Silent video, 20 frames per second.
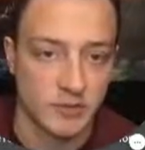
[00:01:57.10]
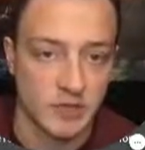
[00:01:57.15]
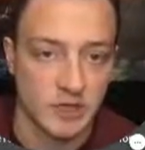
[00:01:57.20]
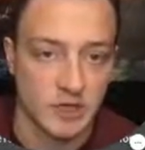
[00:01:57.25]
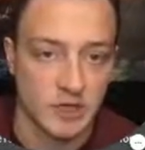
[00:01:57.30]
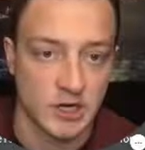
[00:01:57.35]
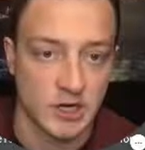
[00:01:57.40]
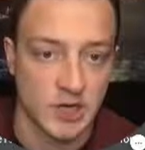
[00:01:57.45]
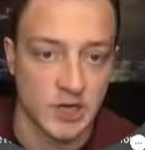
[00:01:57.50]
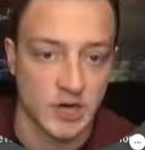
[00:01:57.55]
me
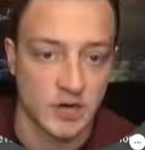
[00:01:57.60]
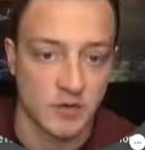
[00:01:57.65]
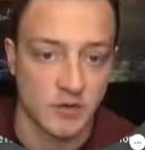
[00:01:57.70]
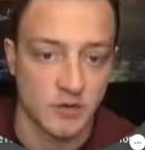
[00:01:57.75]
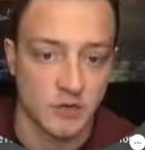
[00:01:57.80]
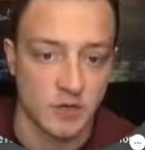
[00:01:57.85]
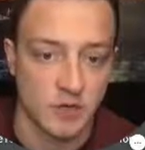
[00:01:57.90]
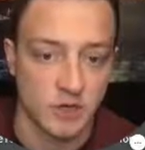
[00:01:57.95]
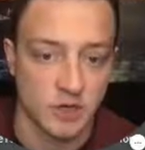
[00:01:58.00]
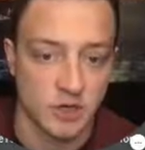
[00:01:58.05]
in an
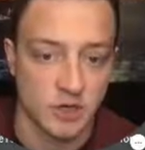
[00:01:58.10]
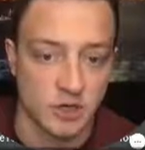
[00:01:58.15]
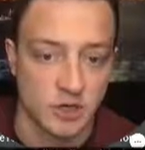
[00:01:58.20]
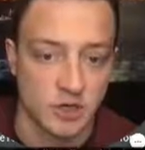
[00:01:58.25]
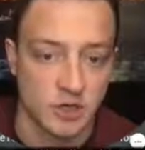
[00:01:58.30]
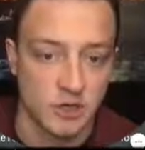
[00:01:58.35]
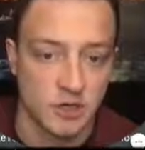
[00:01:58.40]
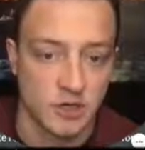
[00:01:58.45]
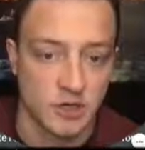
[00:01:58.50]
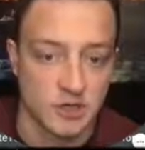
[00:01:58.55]
hour.
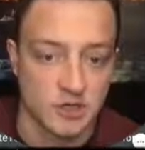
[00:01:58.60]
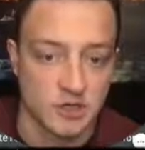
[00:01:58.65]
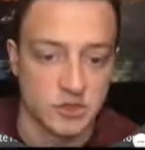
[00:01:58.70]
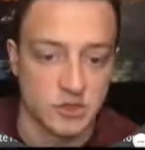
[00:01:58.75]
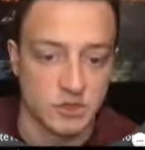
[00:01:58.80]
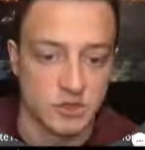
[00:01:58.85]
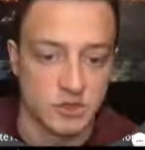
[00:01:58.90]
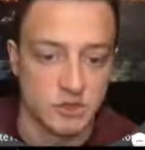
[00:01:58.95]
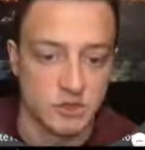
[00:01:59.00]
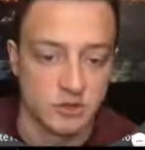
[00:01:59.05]
Okay,
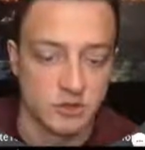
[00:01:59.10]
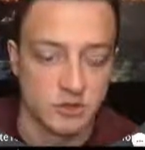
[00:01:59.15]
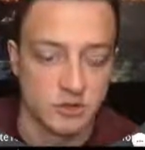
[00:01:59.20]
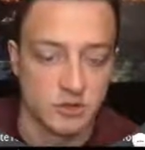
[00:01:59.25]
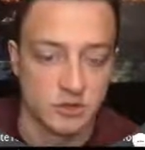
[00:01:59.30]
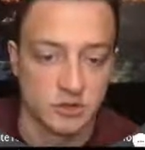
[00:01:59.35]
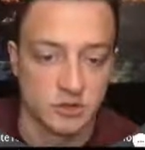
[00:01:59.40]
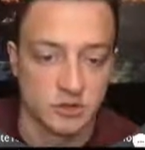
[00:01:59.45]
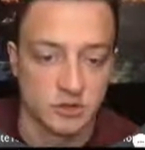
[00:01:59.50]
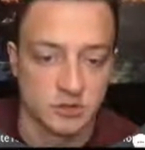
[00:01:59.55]
sold.
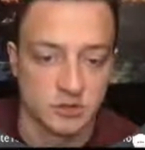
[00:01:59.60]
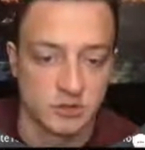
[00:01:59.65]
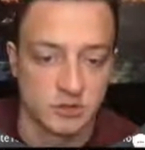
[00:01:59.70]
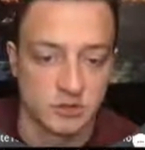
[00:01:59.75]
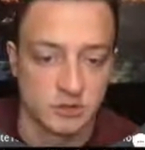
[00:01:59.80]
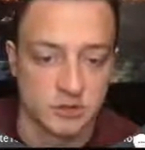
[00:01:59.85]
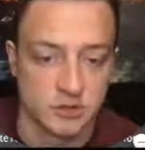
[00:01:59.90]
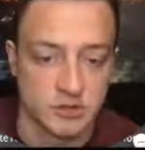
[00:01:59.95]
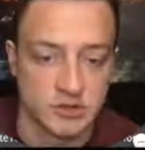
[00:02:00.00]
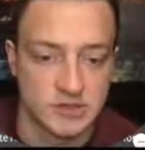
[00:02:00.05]

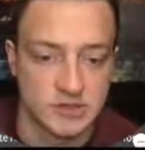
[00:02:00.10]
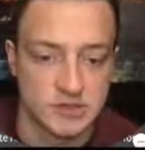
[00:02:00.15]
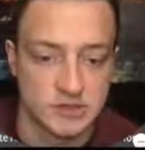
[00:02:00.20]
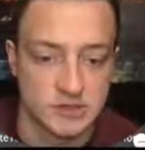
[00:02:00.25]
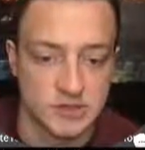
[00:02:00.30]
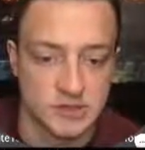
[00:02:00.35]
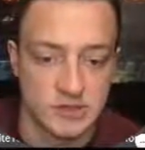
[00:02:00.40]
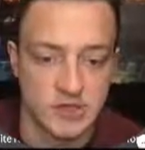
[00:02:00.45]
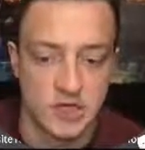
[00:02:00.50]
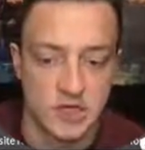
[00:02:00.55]
Let's see
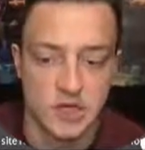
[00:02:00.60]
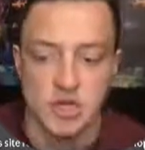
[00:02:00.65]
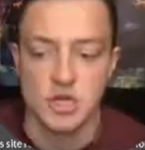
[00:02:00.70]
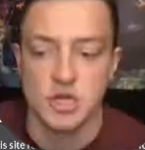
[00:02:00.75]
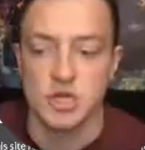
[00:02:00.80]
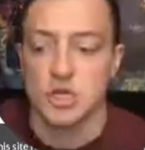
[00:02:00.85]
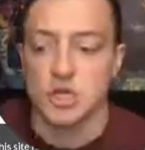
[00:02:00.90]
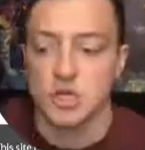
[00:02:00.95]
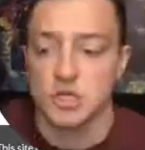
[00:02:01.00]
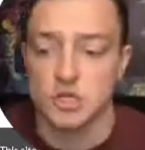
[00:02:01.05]
this.
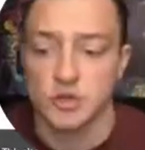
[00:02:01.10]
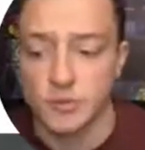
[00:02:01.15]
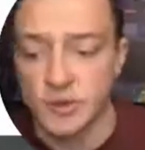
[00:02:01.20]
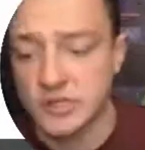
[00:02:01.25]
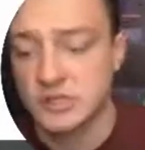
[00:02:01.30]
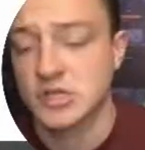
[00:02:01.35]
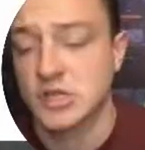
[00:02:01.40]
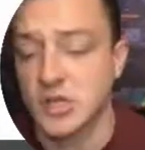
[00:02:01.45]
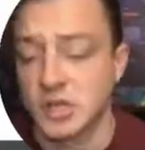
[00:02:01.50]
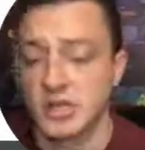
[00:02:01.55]
So,
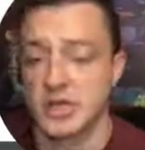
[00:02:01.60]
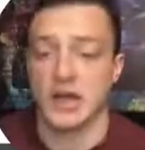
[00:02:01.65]
basically,